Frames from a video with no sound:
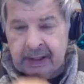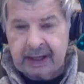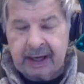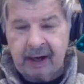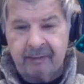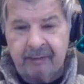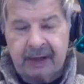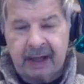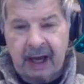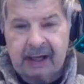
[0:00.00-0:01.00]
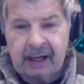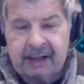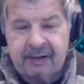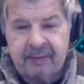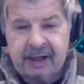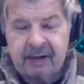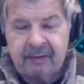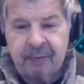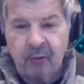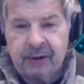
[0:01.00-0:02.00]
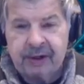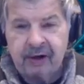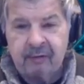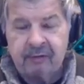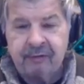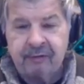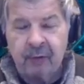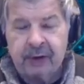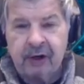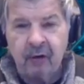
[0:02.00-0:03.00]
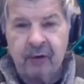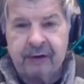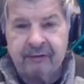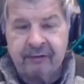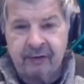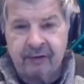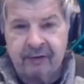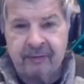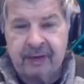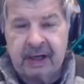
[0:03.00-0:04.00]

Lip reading: Now, I'd like to make a point here before we go any further.